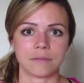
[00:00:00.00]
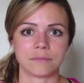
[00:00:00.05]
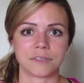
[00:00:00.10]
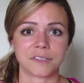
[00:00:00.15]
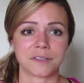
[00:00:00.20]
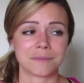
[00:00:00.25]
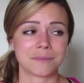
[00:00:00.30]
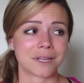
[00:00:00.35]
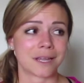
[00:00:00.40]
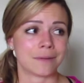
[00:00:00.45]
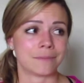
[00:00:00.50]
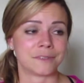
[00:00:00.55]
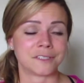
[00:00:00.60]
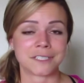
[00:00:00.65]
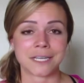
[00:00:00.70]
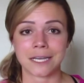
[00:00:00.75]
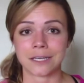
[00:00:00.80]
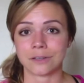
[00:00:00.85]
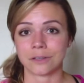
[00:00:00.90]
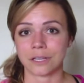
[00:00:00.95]
Sometimes
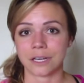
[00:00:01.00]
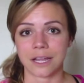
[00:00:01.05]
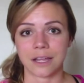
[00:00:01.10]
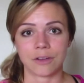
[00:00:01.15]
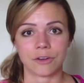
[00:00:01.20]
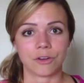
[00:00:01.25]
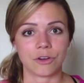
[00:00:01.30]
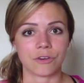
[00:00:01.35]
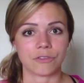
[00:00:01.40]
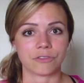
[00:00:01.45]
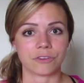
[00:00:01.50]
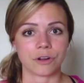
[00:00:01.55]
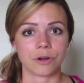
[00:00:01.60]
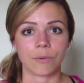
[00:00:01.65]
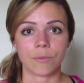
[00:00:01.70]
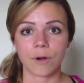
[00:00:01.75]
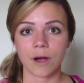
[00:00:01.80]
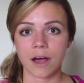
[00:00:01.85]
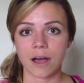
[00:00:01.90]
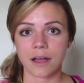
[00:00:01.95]
Daniel and I will go for a
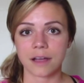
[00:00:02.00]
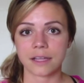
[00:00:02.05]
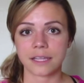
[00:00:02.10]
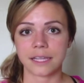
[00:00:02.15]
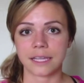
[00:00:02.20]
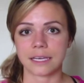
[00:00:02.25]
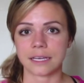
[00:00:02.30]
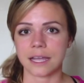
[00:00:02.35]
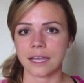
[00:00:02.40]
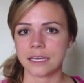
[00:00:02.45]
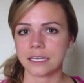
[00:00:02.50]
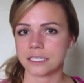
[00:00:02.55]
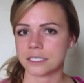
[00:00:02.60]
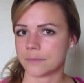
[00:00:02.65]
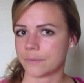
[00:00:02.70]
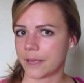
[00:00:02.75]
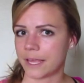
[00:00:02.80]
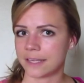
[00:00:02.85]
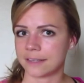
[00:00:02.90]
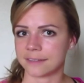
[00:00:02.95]
walk. It kind of
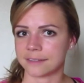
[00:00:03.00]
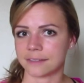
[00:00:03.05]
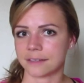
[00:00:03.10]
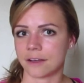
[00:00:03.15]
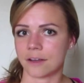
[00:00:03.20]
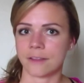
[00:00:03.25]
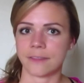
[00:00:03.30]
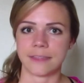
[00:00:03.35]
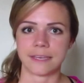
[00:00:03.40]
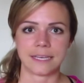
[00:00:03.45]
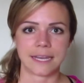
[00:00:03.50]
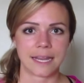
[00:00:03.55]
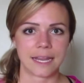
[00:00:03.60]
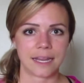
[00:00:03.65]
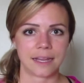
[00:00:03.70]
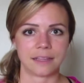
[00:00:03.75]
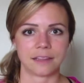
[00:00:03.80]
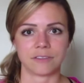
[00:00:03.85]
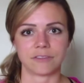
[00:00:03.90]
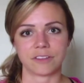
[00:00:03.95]
depends on the
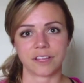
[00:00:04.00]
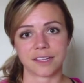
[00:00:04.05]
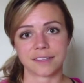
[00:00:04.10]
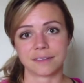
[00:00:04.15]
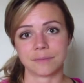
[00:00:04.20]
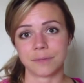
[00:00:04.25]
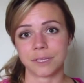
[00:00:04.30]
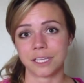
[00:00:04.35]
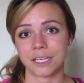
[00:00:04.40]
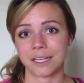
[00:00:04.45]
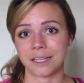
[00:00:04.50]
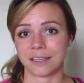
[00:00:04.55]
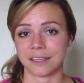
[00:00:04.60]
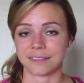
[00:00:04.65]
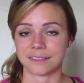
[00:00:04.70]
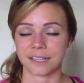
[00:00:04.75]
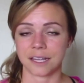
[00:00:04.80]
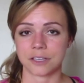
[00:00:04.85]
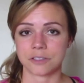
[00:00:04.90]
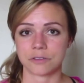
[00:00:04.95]
day and the flexibility and the
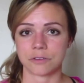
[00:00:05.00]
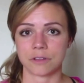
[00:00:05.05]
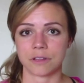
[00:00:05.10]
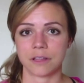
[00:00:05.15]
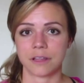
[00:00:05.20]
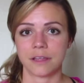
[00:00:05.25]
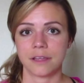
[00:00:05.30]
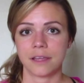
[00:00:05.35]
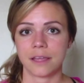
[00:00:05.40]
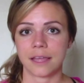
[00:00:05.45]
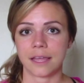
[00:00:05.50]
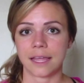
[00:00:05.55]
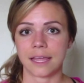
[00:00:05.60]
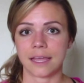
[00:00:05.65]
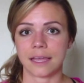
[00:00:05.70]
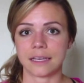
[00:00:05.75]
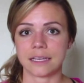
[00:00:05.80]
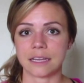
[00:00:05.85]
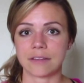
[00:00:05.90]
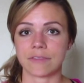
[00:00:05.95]
schedule.
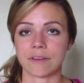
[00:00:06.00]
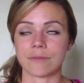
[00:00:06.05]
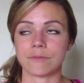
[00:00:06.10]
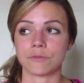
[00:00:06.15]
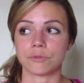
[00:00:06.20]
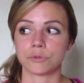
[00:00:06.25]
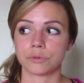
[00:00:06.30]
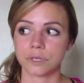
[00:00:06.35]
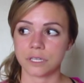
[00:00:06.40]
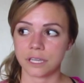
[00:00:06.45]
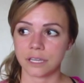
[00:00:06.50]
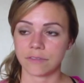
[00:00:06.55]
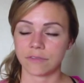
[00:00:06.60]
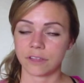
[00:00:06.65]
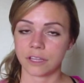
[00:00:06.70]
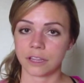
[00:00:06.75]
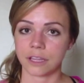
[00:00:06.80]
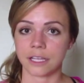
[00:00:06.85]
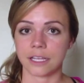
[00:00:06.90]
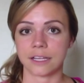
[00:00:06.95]
And if I'm really
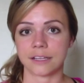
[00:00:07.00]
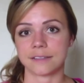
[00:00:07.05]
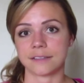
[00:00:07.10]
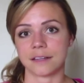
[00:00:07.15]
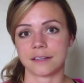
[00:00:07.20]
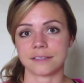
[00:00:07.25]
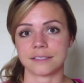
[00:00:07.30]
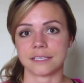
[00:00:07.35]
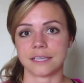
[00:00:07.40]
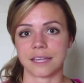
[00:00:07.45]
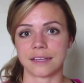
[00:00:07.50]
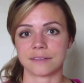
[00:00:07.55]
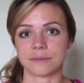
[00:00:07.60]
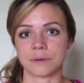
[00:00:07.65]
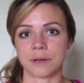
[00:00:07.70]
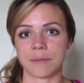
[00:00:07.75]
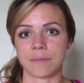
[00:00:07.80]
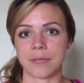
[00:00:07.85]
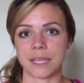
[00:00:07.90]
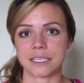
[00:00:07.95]
feeling exhausted, that's
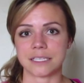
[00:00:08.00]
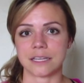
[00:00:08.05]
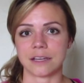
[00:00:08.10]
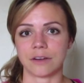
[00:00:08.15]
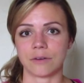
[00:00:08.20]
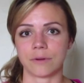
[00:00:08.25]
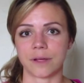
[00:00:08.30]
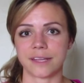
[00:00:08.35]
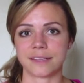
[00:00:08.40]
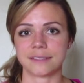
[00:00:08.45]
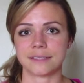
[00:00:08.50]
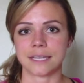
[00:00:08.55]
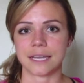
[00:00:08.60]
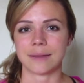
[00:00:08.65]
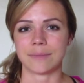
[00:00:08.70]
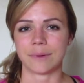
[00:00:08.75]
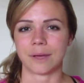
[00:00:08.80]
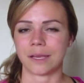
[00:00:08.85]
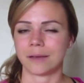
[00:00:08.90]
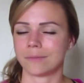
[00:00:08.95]
when I may take a rest
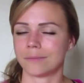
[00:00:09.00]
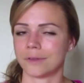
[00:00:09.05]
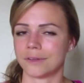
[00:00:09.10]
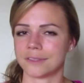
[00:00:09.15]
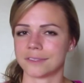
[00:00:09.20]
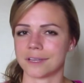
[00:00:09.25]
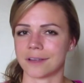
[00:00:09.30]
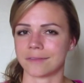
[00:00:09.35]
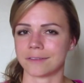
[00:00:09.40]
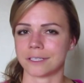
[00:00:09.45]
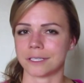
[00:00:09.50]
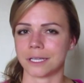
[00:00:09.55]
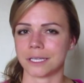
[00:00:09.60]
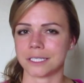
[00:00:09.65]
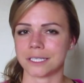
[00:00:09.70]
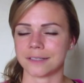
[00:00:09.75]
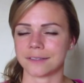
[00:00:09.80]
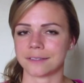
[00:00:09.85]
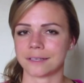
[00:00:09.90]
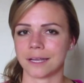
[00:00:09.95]
day, but most often
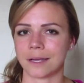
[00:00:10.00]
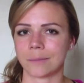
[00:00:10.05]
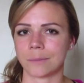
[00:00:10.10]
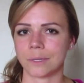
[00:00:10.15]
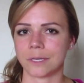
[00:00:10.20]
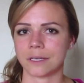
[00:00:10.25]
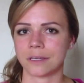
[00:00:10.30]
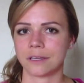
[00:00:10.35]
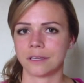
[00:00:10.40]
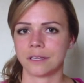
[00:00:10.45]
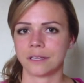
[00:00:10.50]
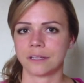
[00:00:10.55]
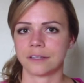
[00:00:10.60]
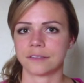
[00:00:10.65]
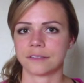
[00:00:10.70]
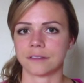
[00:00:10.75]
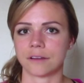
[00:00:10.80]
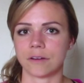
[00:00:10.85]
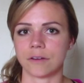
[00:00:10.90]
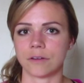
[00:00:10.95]
that doesn't happen.
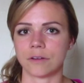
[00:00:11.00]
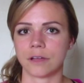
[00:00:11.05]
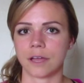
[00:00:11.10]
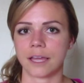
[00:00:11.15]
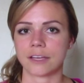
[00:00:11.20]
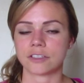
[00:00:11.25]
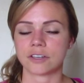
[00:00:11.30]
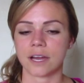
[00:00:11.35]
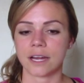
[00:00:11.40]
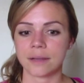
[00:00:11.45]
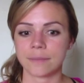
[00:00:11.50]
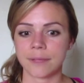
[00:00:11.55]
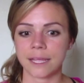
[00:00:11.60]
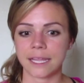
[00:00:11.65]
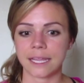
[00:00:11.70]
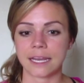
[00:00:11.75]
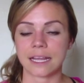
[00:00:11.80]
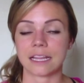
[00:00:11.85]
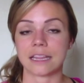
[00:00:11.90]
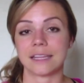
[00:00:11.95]
So I try to
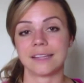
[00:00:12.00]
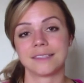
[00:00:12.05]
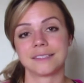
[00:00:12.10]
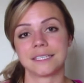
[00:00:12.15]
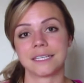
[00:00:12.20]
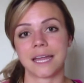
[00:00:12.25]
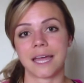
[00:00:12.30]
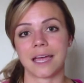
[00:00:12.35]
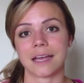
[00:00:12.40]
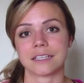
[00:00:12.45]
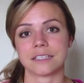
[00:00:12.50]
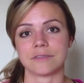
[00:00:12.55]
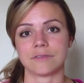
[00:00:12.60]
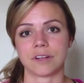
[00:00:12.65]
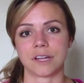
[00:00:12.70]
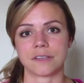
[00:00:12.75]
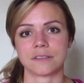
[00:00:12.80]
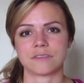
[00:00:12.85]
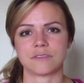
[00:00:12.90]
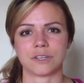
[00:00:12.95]
make it at least an active
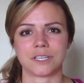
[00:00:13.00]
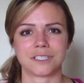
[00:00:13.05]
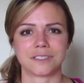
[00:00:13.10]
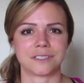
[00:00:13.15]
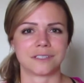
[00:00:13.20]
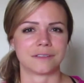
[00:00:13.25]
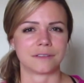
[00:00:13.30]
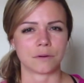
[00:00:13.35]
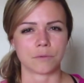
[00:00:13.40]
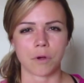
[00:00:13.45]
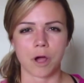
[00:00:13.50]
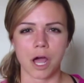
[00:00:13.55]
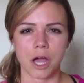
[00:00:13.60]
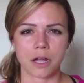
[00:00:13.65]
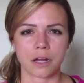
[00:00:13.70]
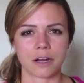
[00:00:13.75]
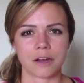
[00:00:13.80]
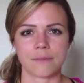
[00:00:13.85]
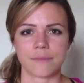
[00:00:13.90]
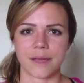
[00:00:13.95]
rest, for instance, a
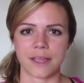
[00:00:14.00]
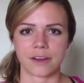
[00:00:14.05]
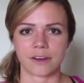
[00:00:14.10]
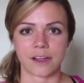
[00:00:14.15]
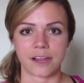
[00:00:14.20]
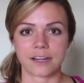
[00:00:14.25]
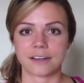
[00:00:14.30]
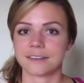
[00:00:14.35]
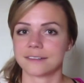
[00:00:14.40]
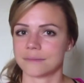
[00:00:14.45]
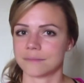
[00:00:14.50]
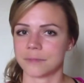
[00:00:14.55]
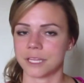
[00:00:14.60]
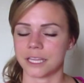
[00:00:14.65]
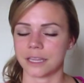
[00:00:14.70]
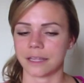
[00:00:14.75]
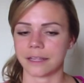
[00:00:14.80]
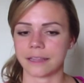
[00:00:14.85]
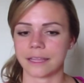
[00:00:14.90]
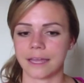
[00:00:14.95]
walk or a bike ride or
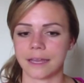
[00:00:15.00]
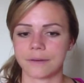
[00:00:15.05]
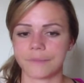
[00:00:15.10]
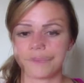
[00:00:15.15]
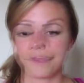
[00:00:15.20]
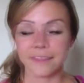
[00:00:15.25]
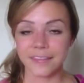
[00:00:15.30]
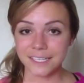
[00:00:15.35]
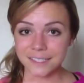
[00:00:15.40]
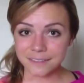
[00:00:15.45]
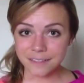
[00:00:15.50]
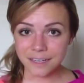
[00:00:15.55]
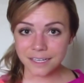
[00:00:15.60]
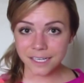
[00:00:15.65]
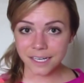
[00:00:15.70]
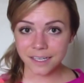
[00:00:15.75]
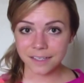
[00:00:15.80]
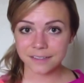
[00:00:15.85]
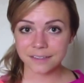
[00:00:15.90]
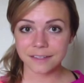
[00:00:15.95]
something like that. And then
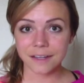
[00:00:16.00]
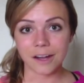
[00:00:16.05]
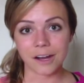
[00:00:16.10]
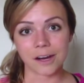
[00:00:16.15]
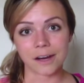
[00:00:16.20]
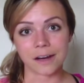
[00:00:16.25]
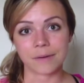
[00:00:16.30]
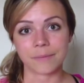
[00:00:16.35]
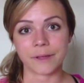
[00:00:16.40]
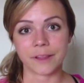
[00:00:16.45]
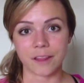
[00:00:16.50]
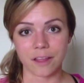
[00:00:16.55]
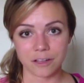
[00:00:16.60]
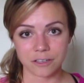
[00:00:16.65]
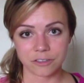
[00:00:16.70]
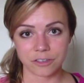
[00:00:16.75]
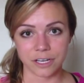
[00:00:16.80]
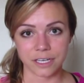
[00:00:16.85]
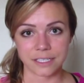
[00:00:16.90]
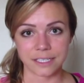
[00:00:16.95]
Sundays are my
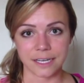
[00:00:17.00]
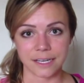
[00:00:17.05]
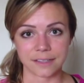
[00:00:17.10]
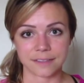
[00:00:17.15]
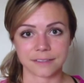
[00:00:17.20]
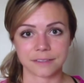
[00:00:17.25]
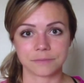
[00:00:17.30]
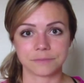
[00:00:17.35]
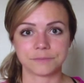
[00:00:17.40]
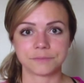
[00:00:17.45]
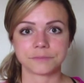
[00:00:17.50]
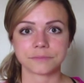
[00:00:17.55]
long run days.